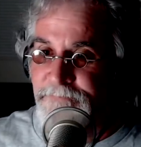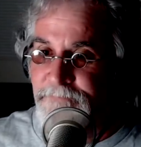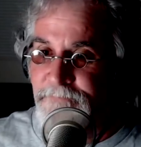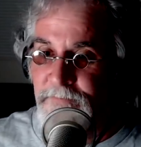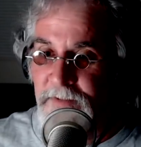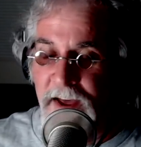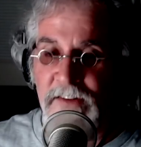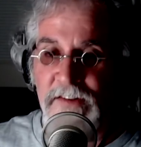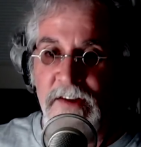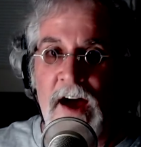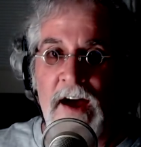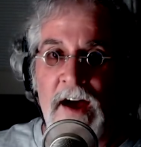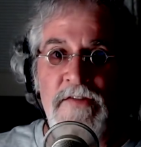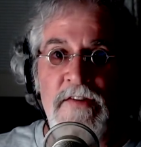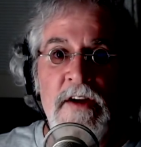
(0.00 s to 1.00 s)
thanks,
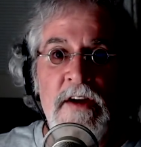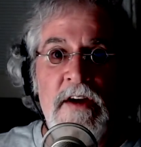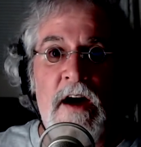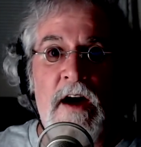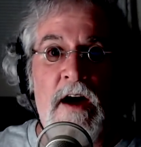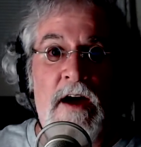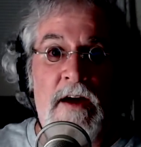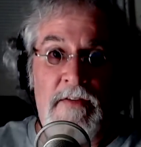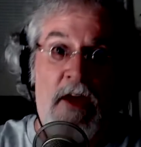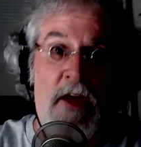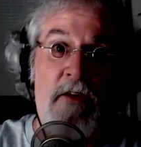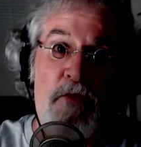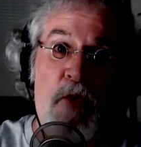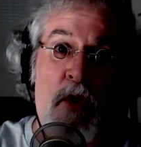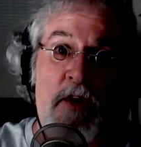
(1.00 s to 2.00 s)
guys. Uh, and
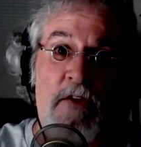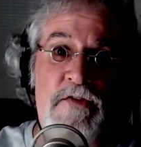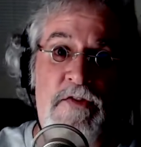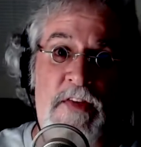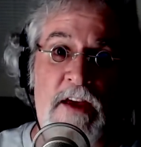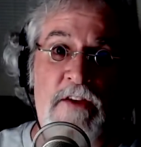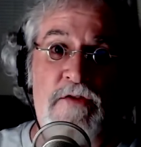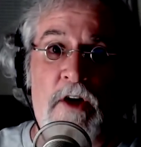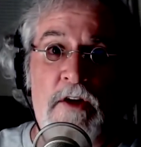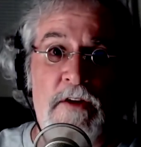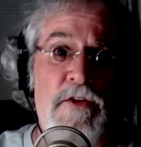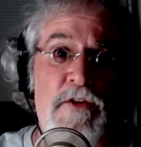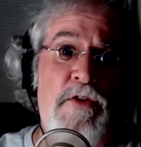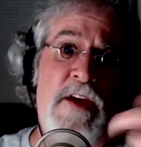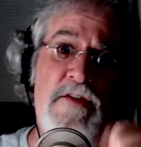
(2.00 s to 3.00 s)
of course, thanks to all
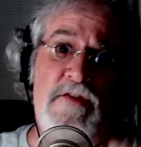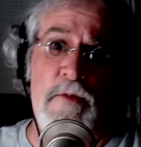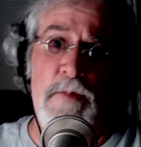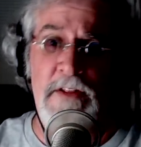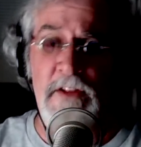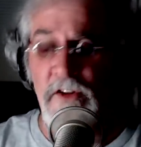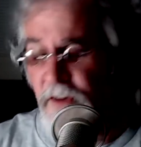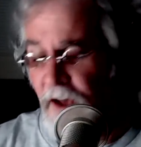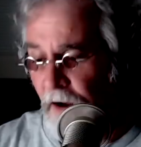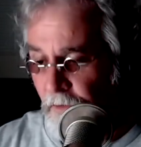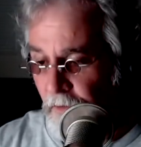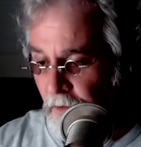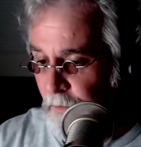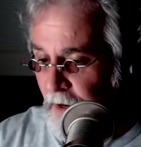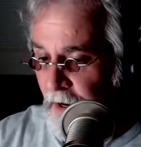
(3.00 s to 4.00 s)
of you. Thanks to everybody in the chat
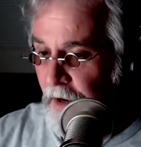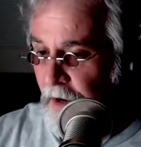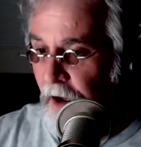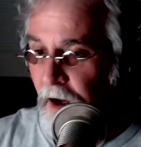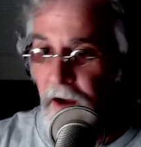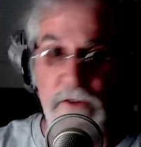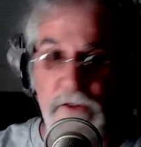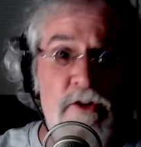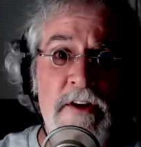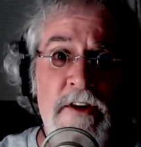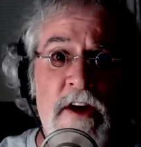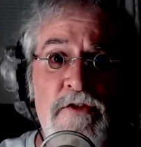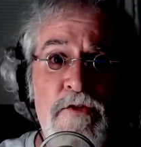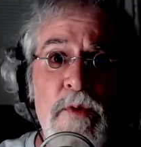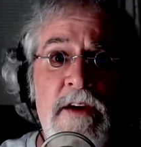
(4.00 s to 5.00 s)
room. Uh, tune in
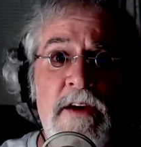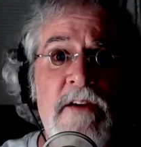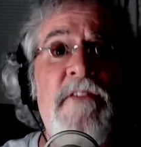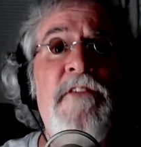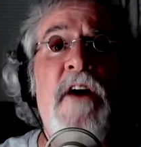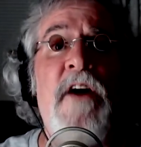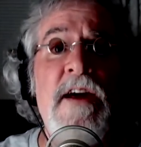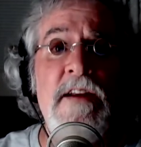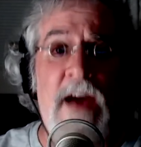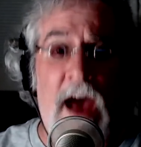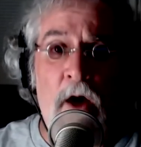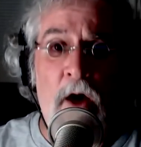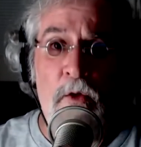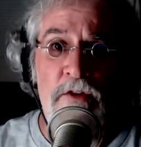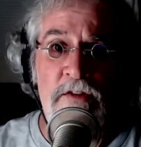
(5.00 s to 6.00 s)
next week and find
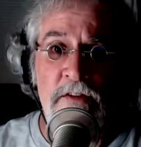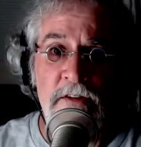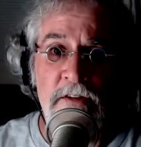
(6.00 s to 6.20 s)
out